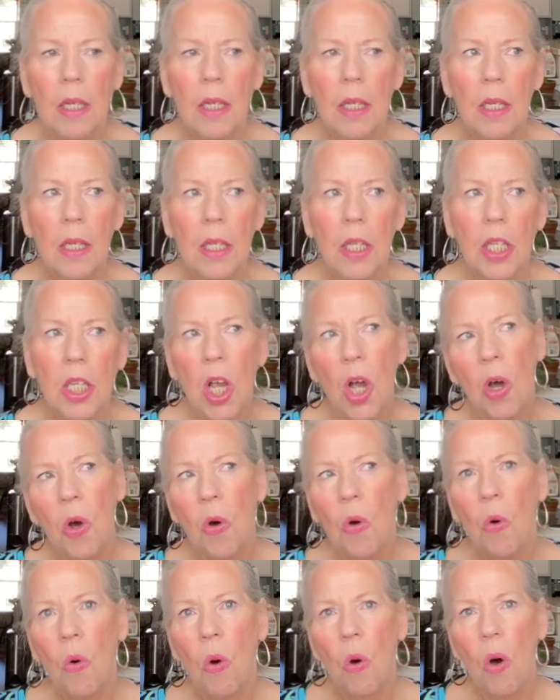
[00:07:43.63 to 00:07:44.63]

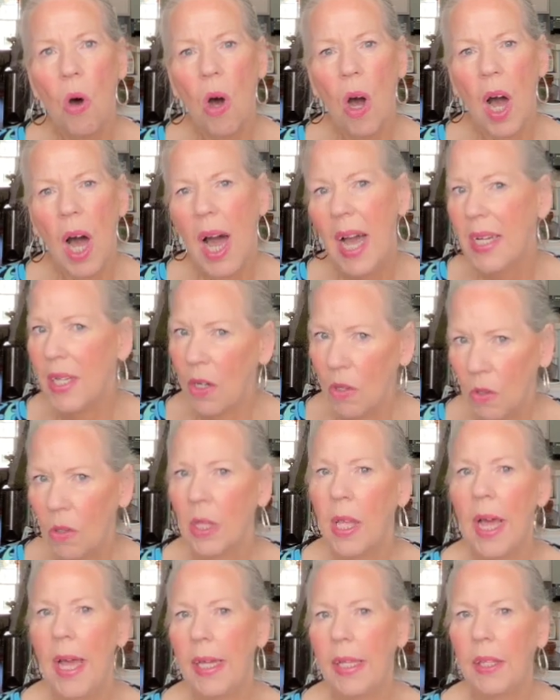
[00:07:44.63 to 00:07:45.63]
So I don't
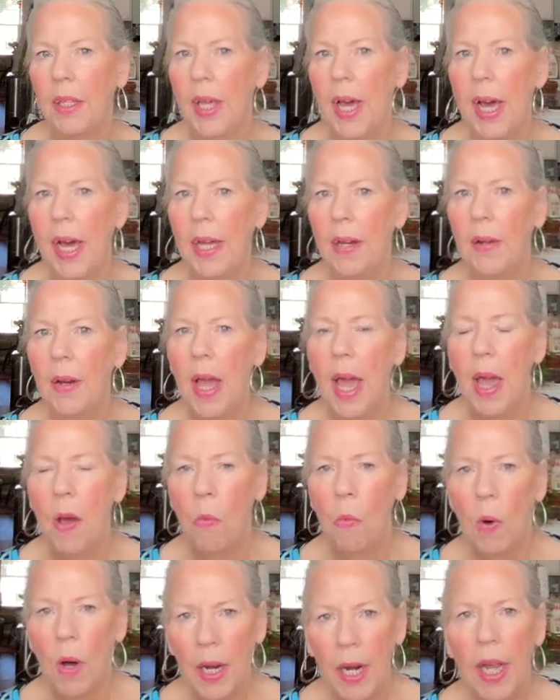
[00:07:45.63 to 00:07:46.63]
like that.
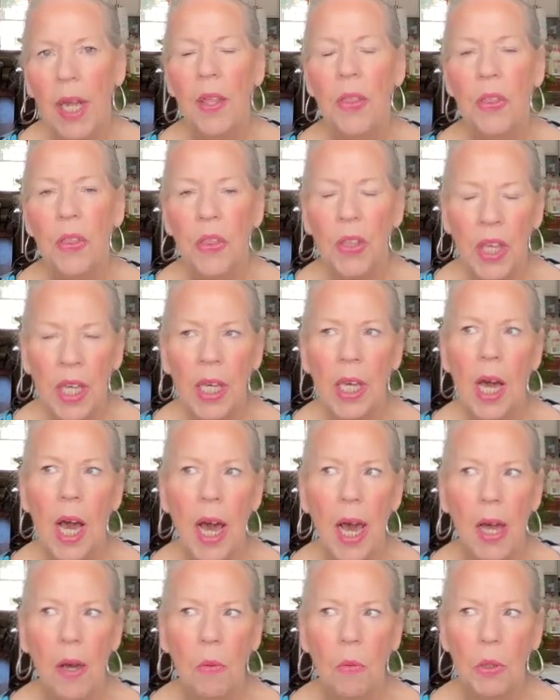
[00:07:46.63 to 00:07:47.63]
And what I think
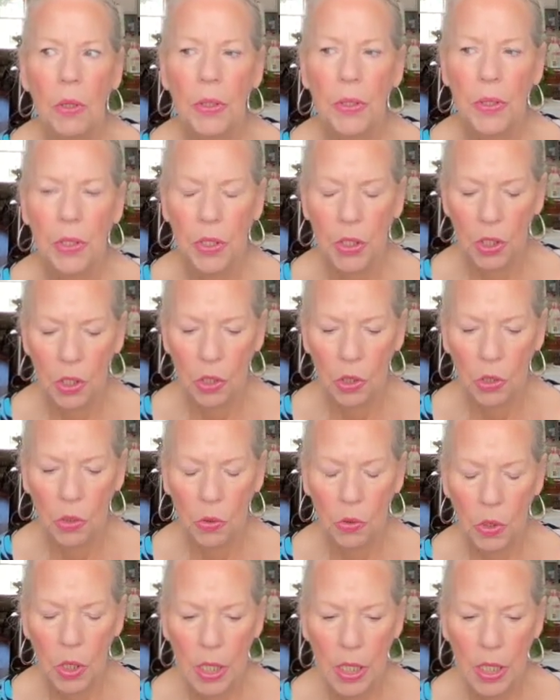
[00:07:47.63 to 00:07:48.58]
I will do,